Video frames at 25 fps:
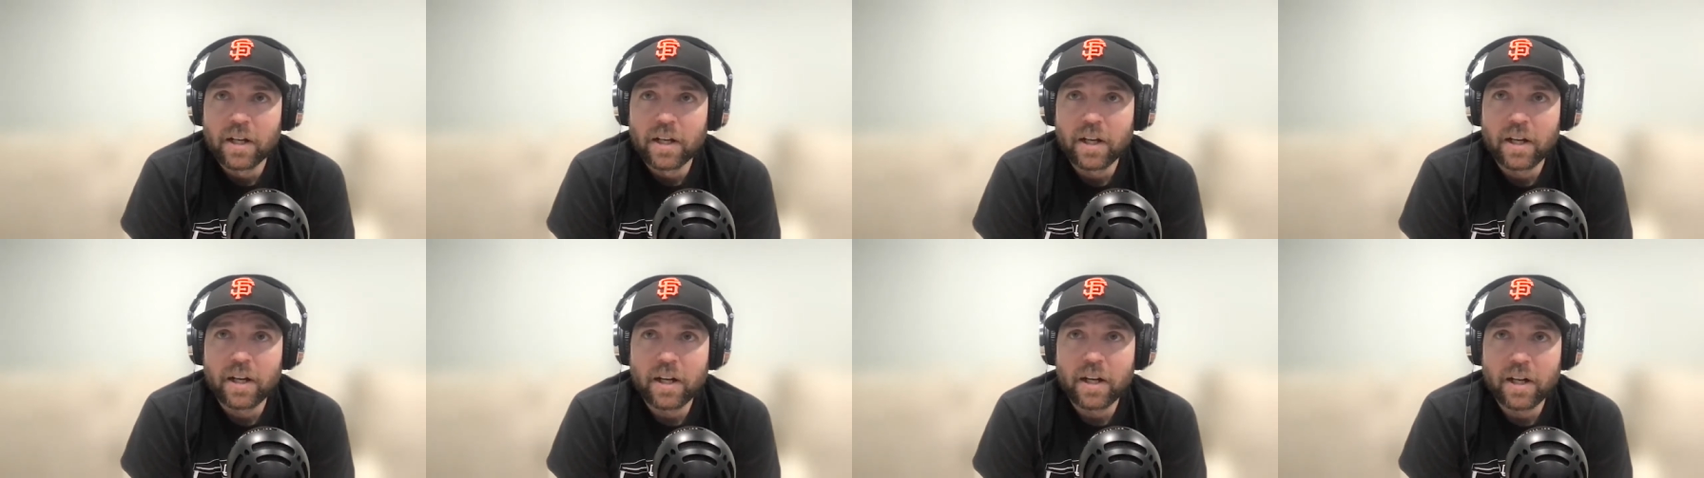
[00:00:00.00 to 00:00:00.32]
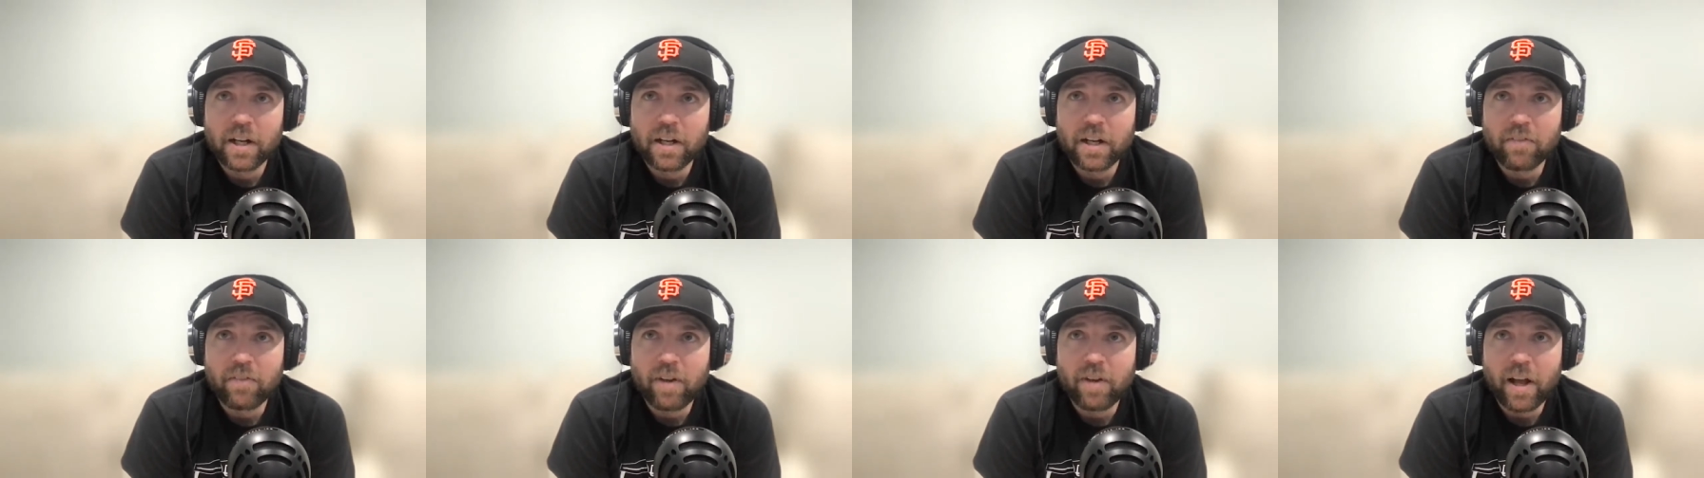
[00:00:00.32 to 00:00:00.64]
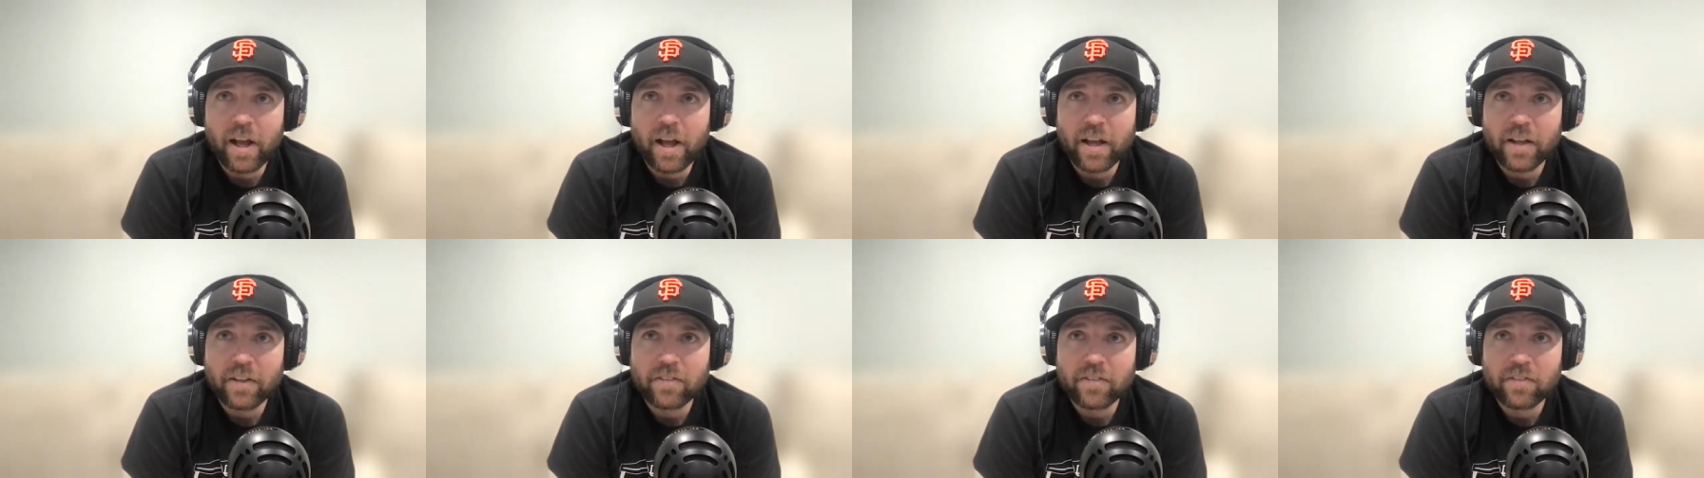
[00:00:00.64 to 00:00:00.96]
um,
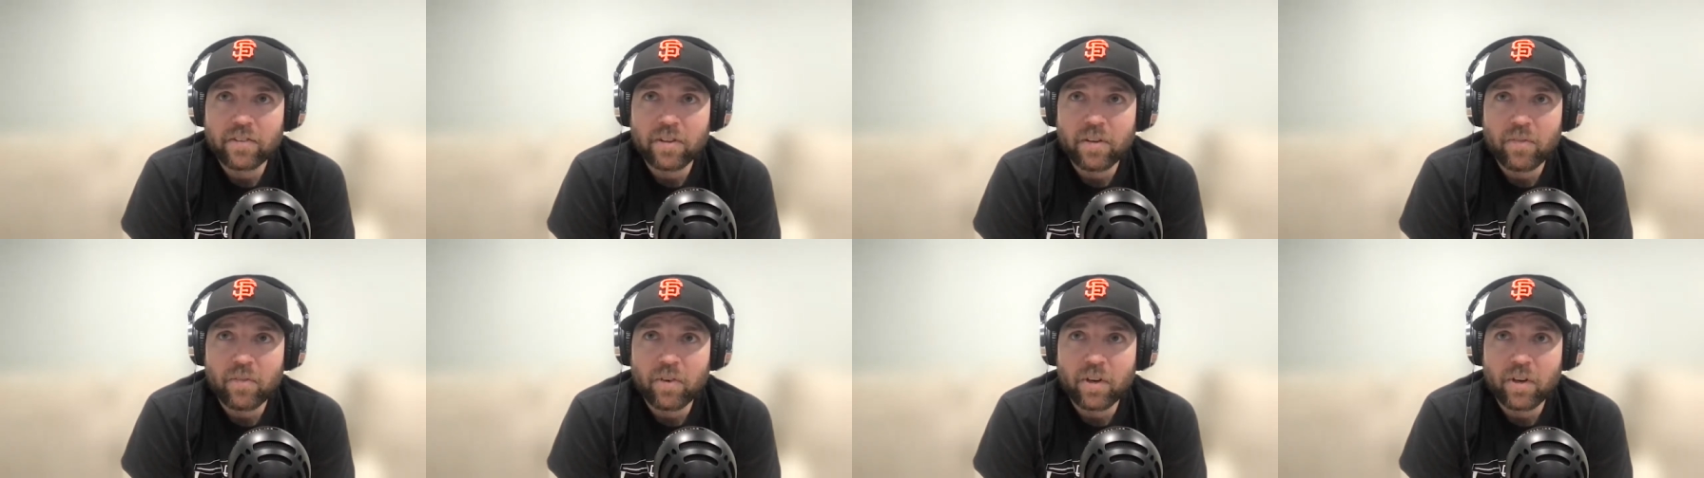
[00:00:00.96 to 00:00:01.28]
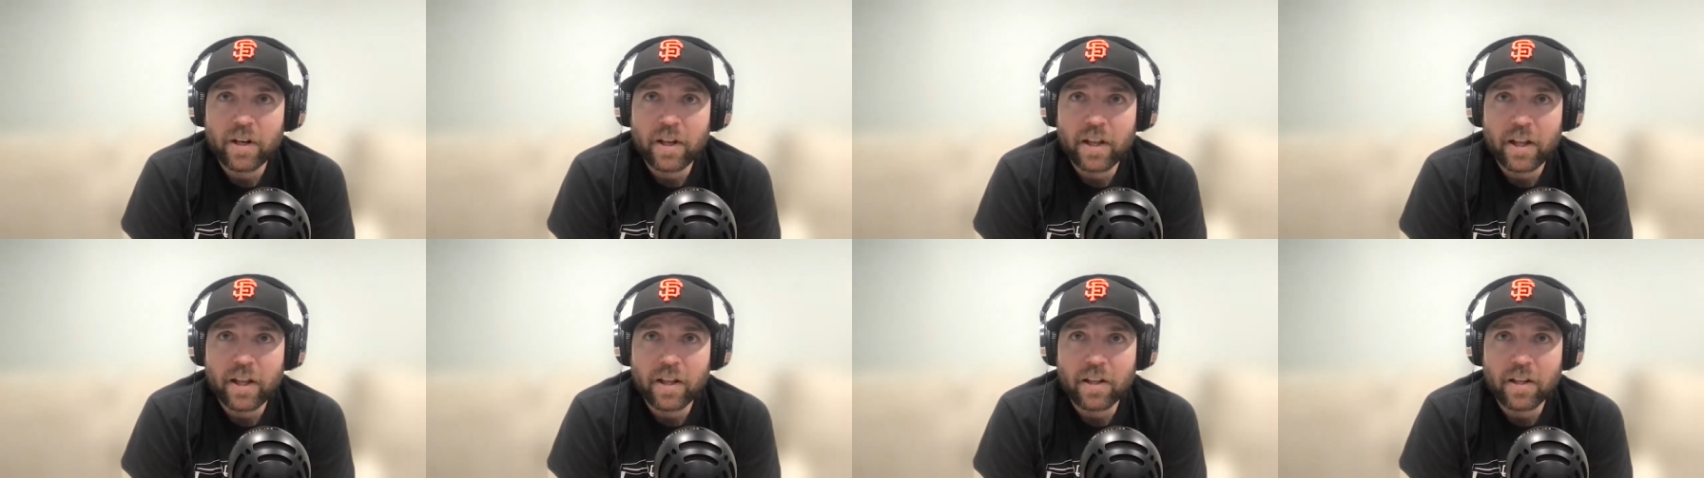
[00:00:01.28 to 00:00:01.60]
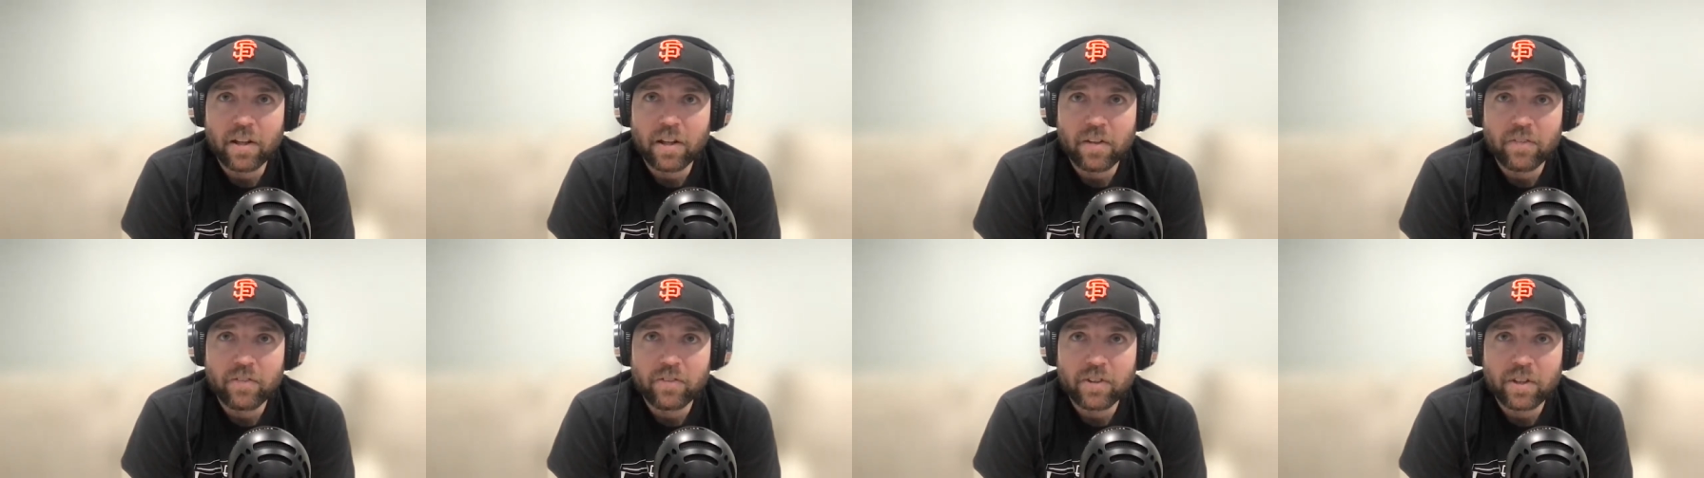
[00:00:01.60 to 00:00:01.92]
as someone that
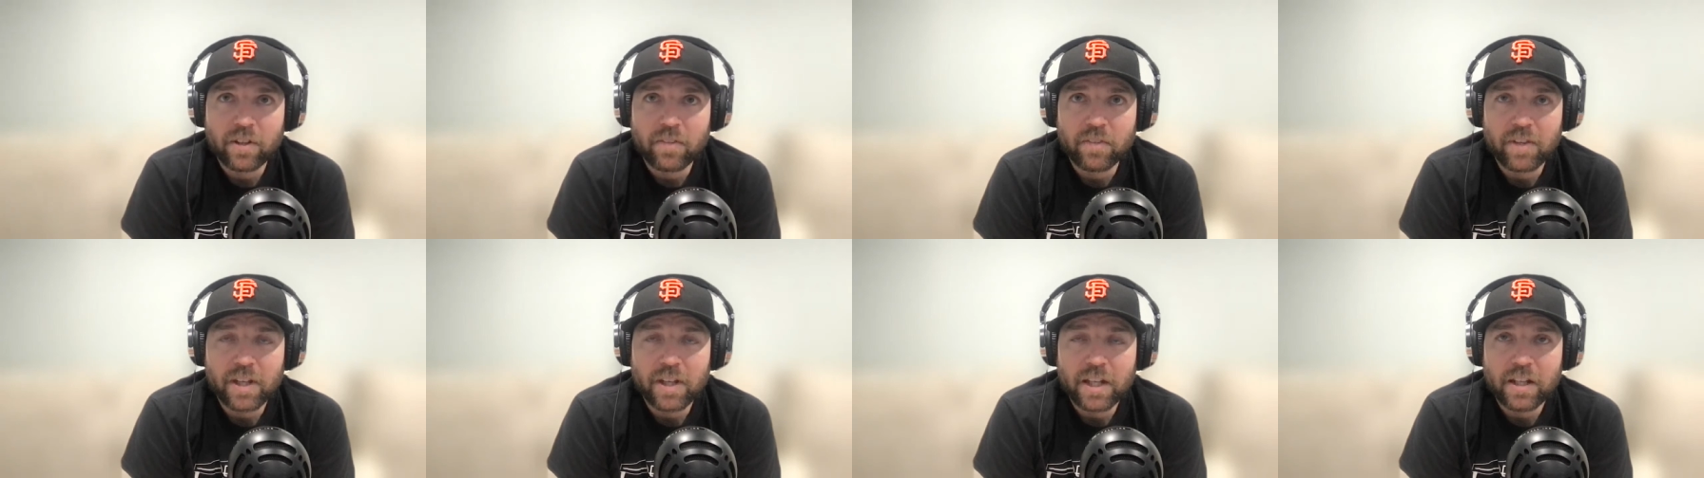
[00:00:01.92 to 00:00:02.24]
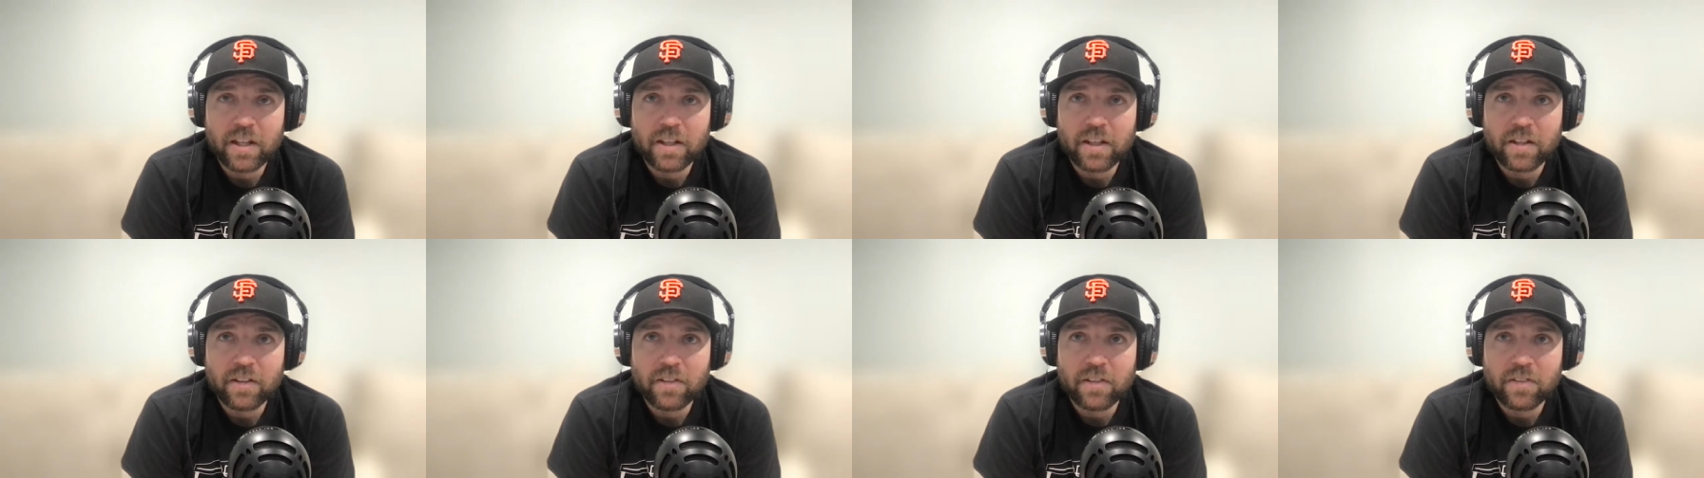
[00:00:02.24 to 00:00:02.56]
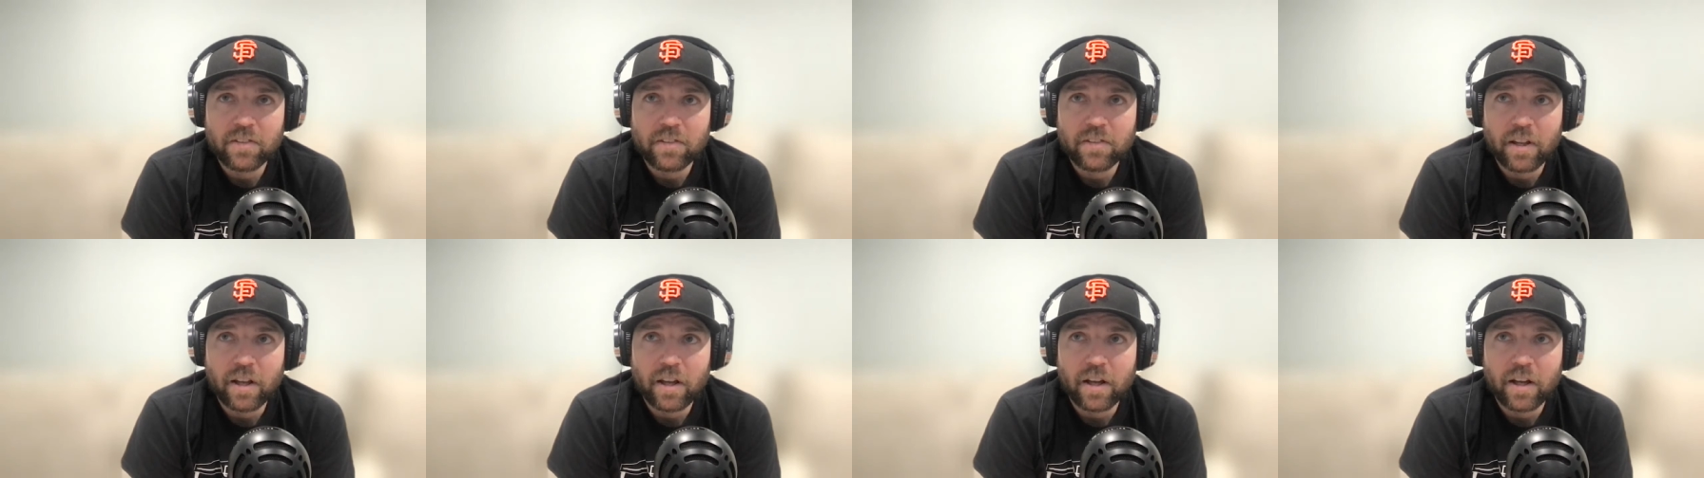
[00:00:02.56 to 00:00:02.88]
loves
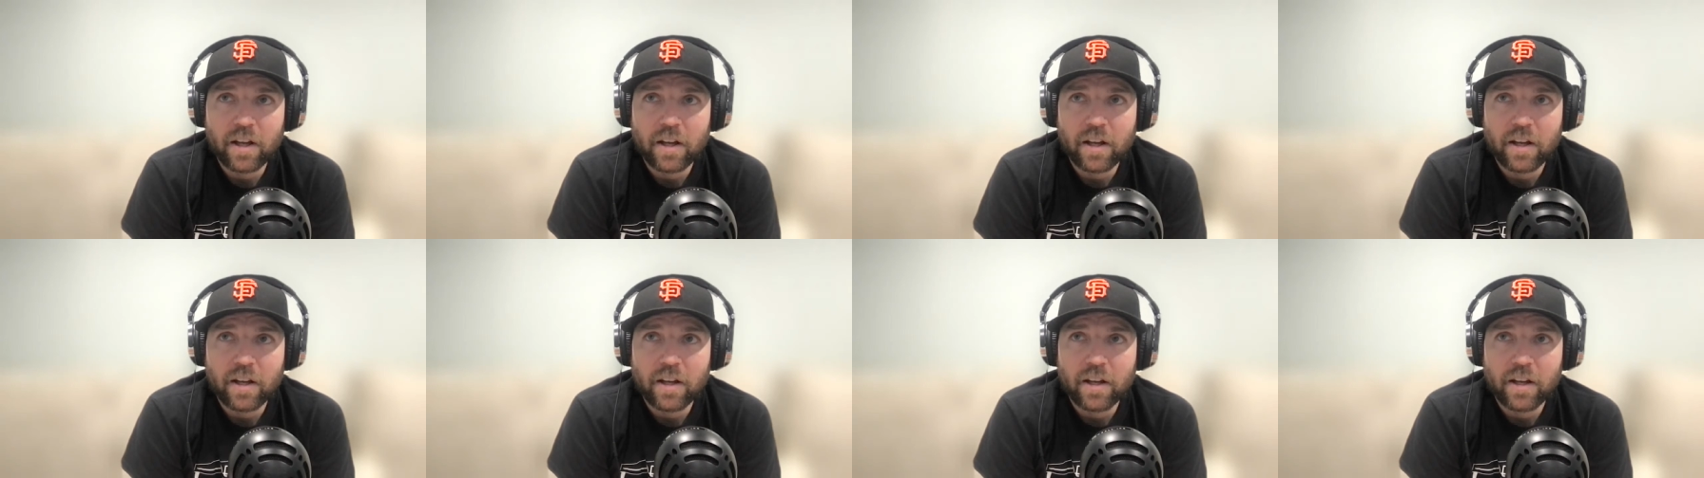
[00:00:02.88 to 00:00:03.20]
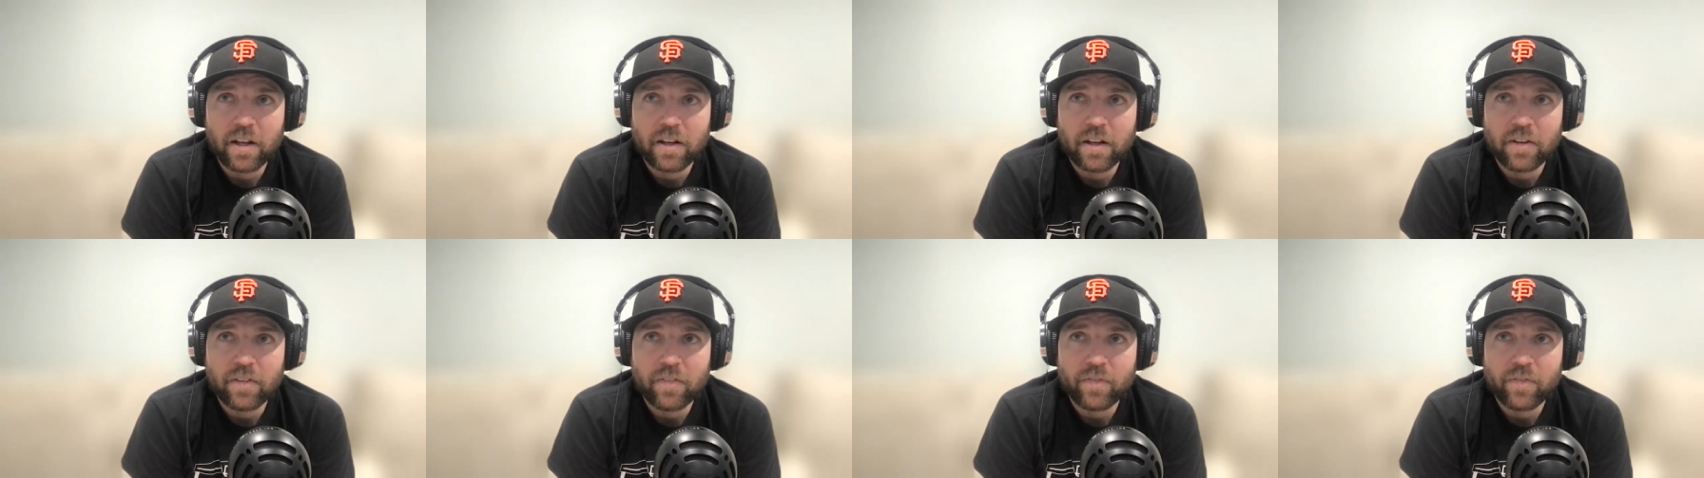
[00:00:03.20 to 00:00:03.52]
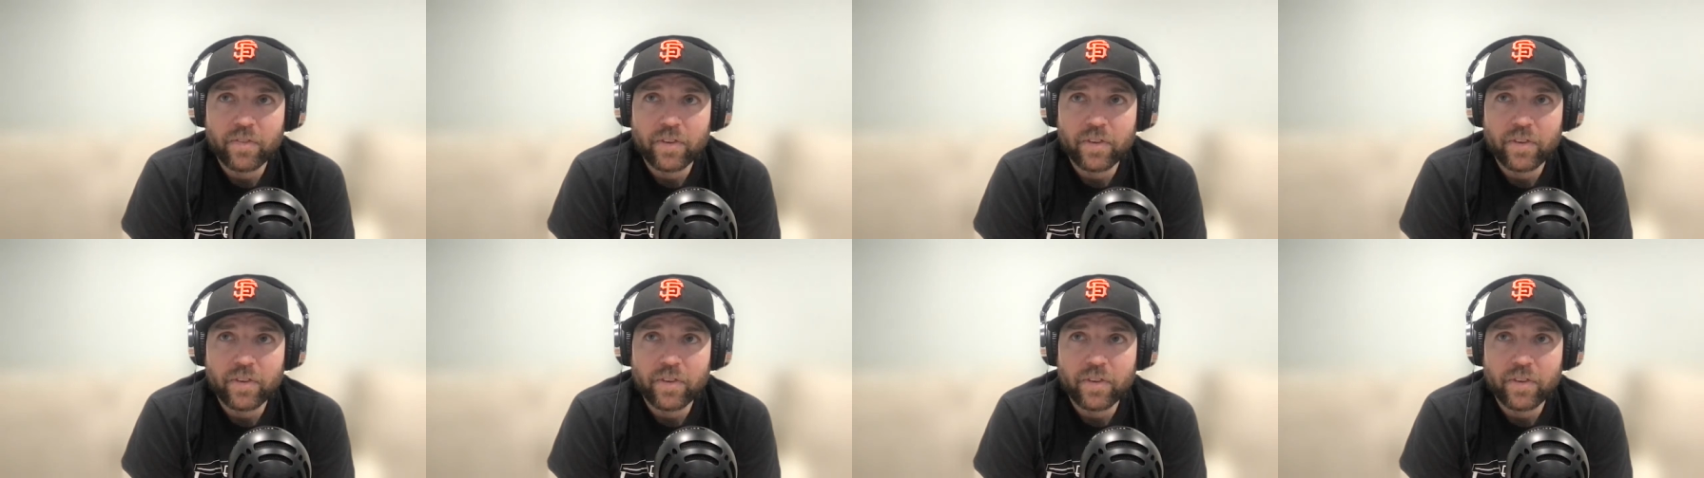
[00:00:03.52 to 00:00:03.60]
comedians, uh,